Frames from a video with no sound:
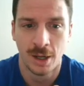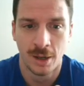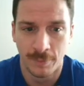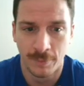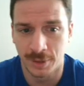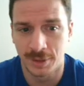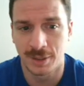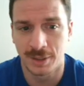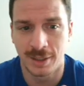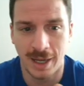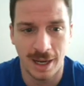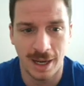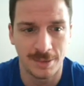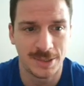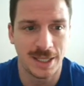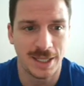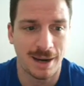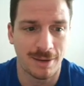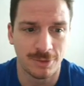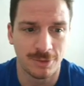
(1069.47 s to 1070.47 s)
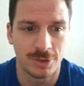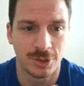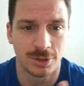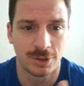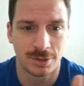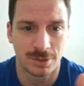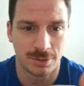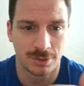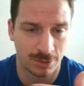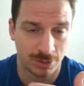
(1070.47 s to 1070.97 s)
But the games he
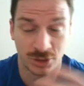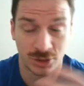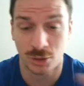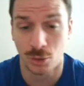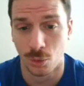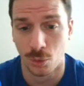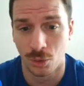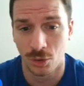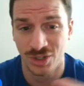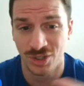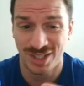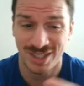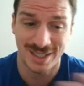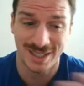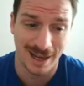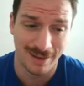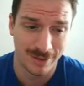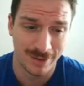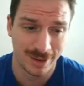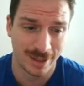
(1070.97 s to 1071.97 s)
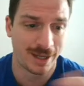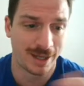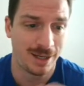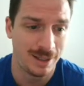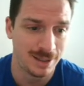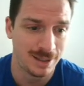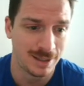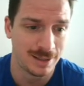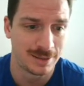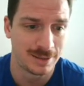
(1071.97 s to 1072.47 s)
averages or scores 7 like he
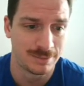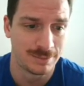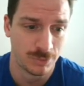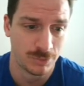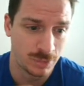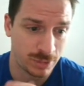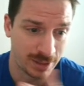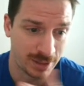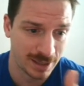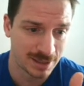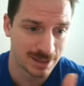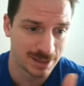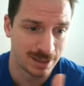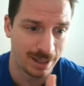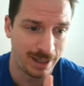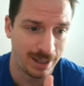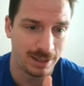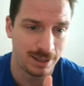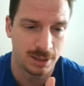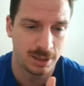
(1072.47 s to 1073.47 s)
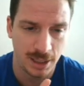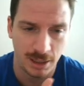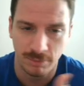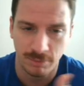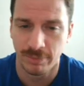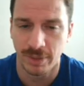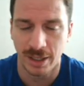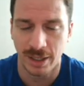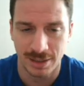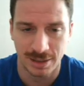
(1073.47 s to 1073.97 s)
did this night, he
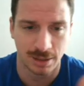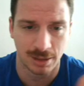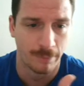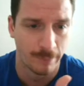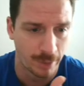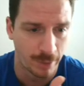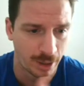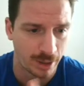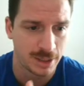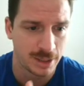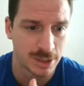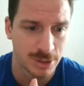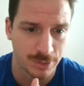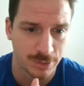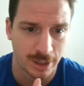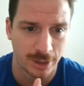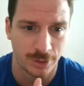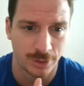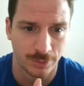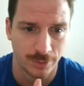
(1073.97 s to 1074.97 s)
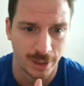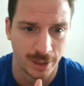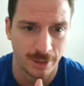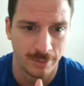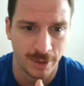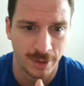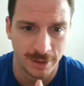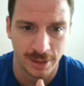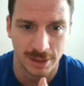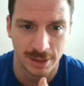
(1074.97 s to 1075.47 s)
missed some bunnies around the rim,
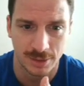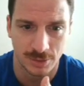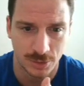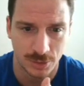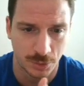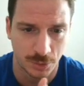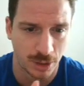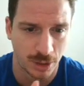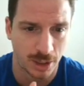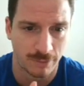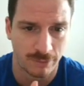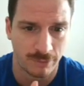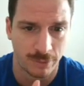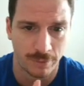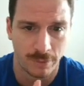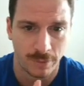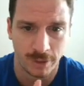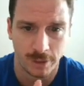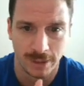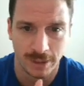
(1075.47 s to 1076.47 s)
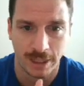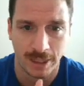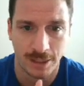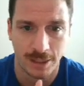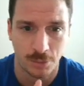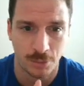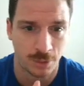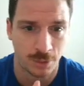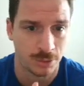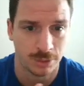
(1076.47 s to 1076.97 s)
and this was one of them that he
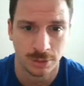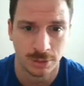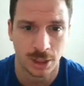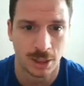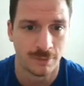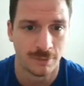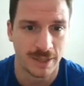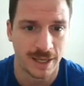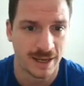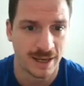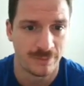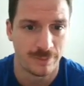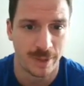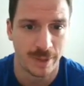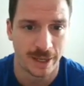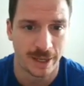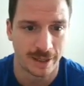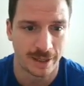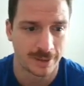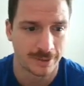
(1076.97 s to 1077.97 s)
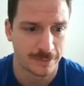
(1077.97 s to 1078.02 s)
would love to have back.